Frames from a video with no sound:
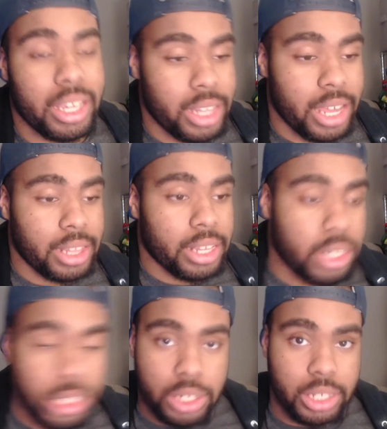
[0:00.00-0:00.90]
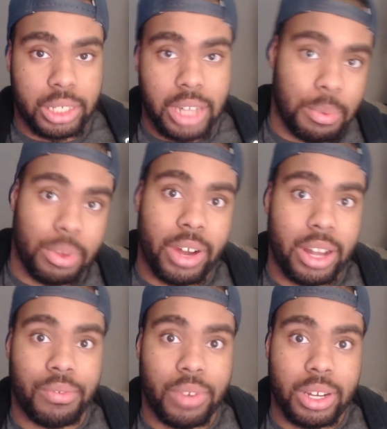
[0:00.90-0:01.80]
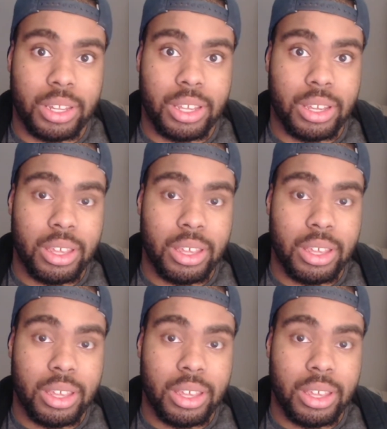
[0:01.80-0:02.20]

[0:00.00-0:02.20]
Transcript: It's like literally just stopping right in front of the